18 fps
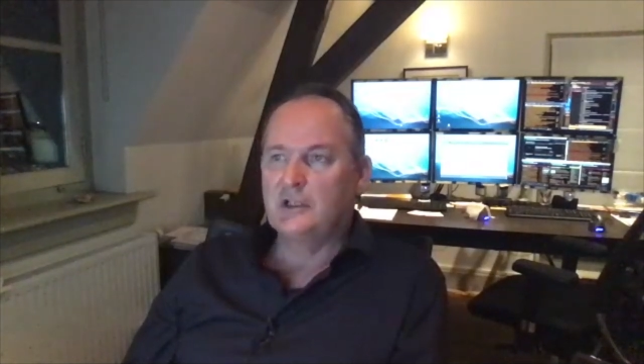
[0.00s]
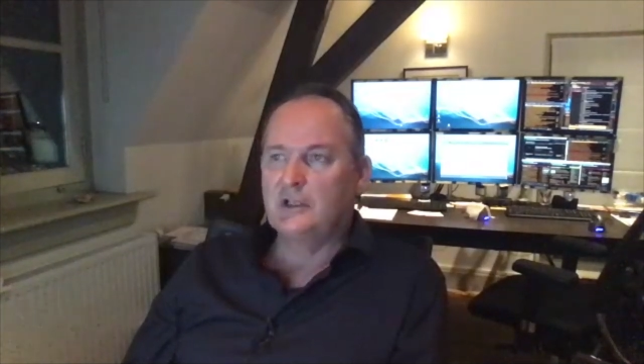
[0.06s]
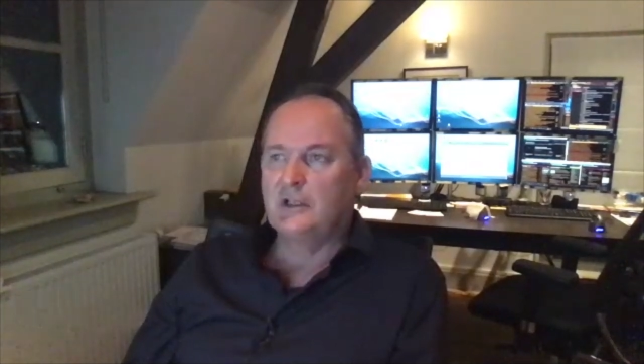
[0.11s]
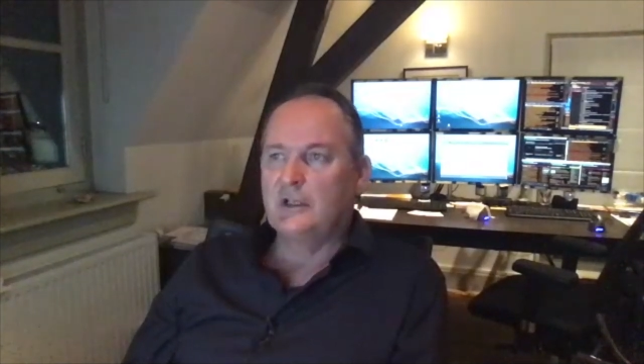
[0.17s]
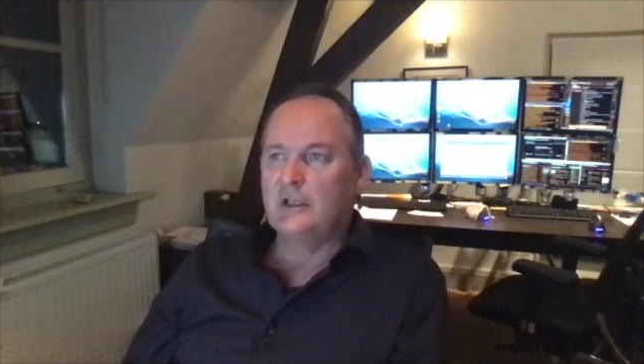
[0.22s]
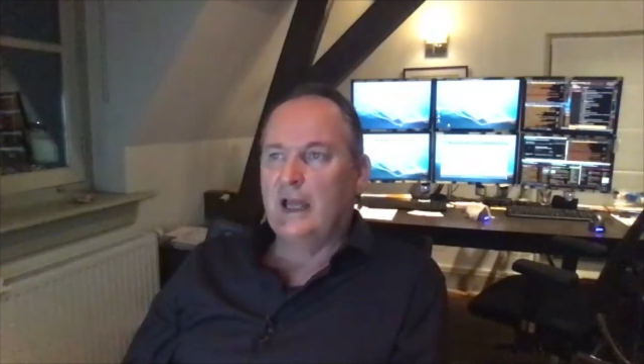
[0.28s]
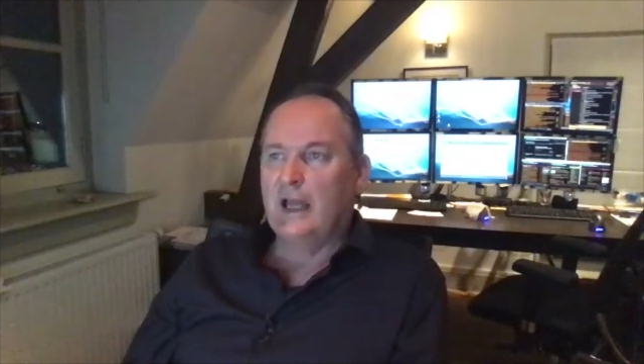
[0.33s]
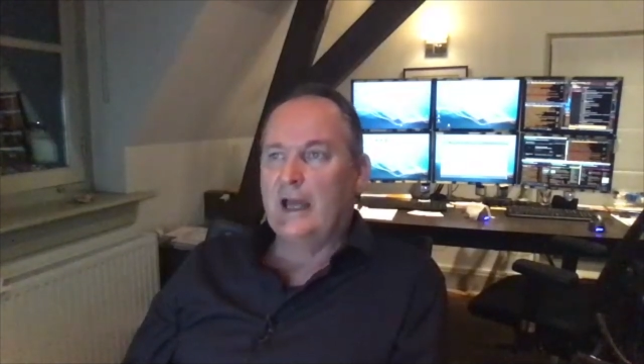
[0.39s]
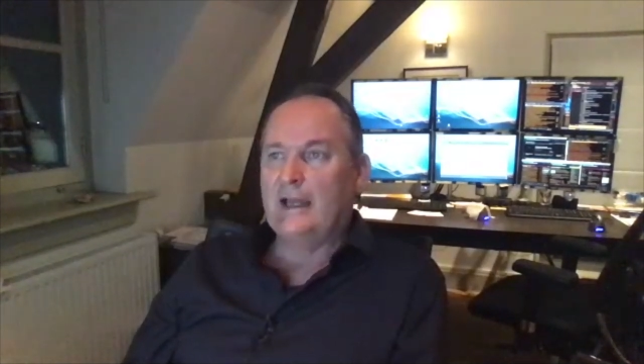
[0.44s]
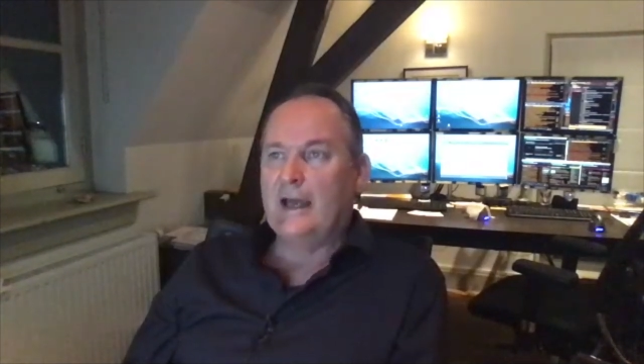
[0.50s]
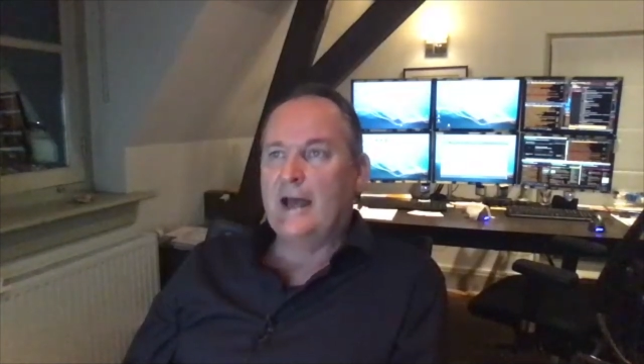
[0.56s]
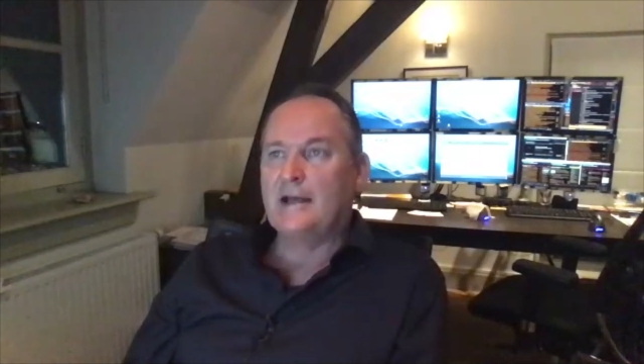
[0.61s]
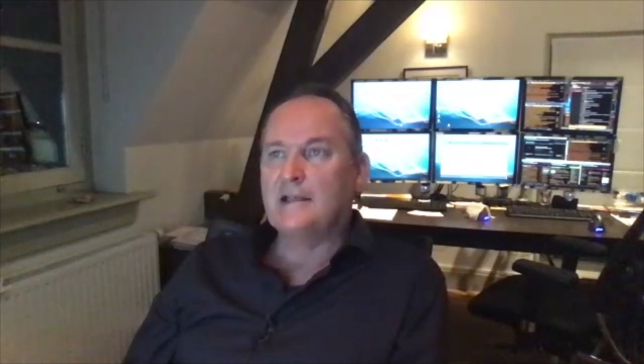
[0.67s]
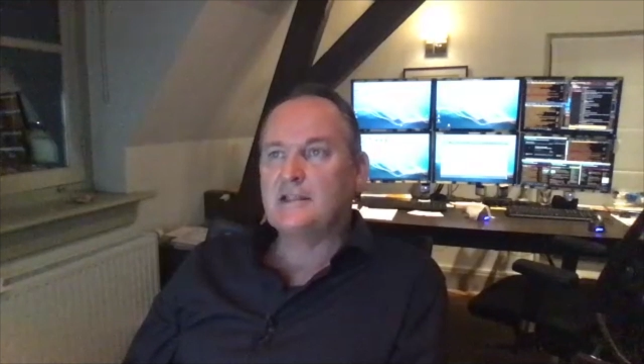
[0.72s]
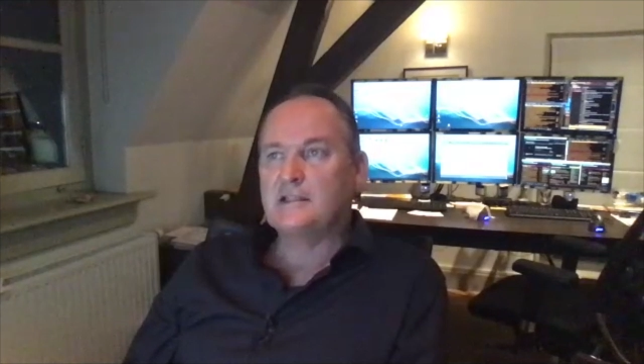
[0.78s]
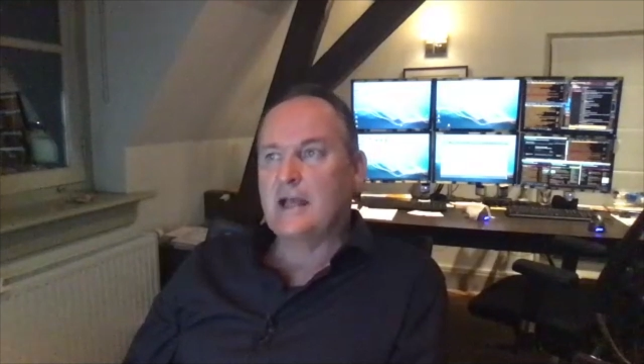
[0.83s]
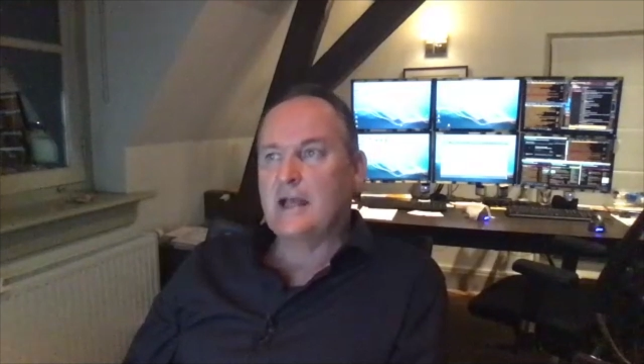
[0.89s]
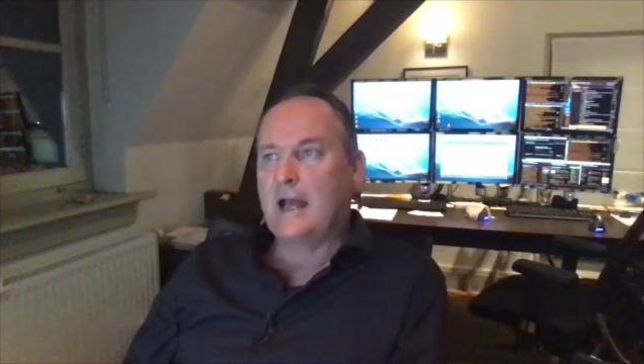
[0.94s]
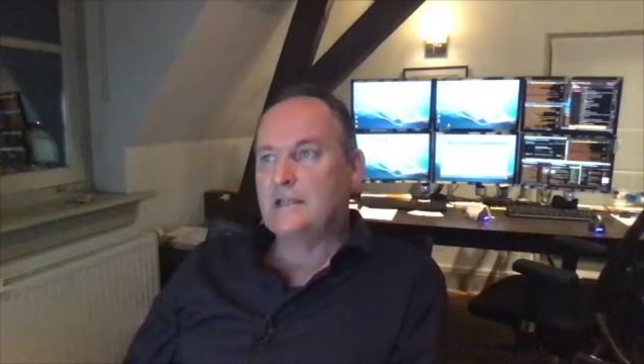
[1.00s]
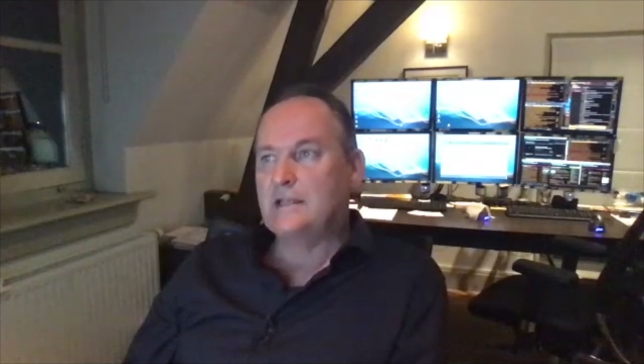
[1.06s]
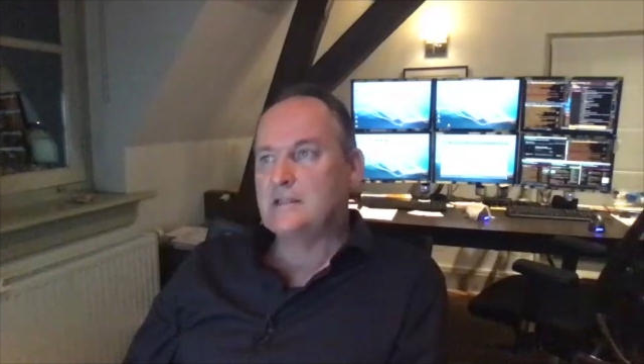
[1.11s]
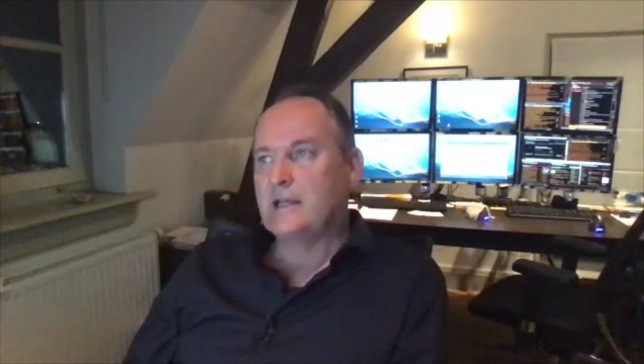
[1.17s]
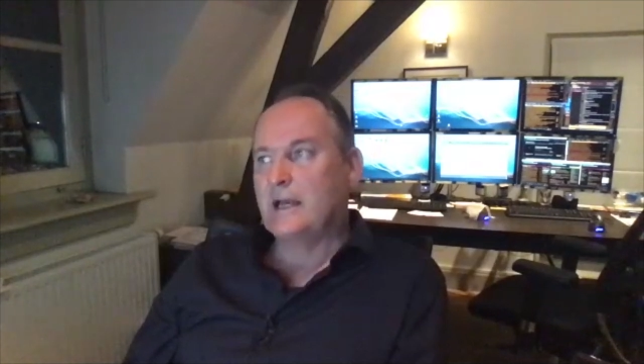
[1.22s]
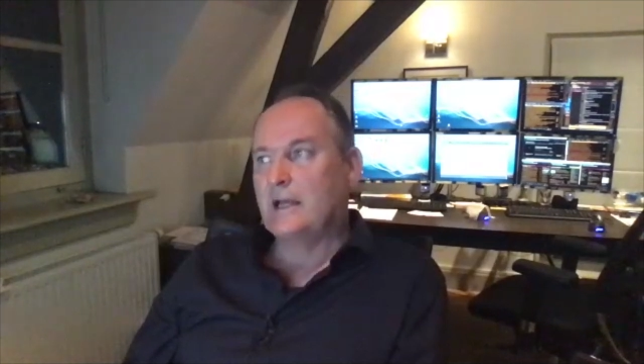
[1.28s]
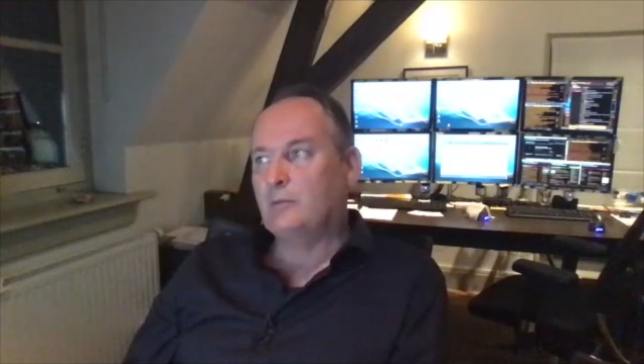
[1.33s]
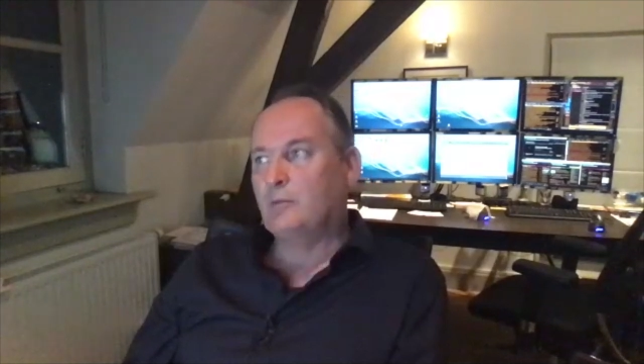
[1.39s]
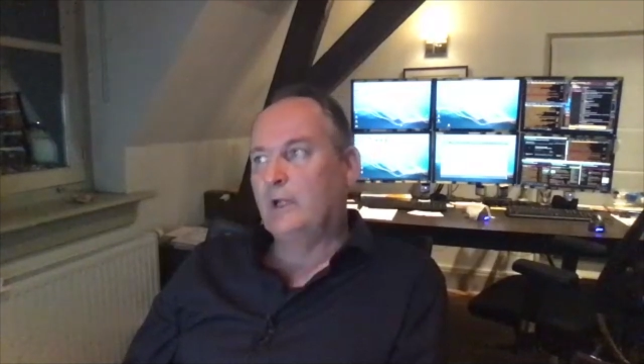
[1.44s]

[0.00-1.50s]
And as said,